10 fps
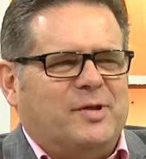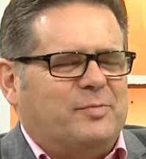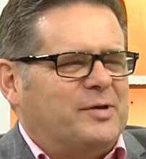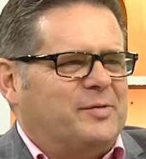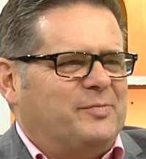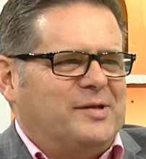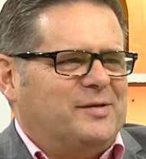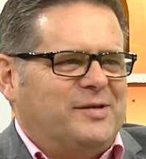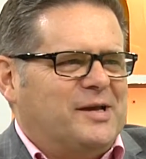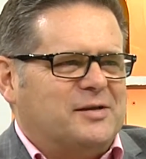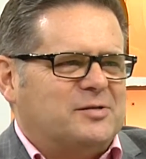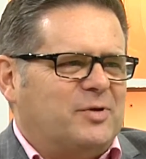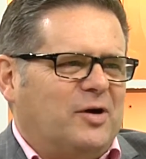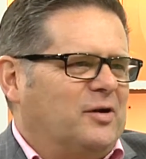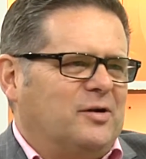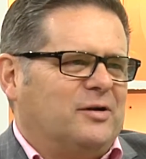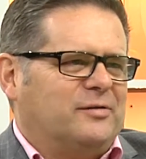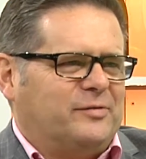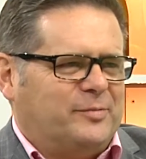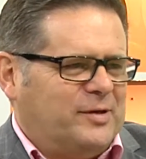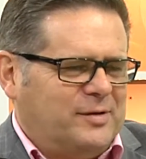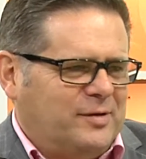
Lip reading: air conditioning should be on and off, it'd be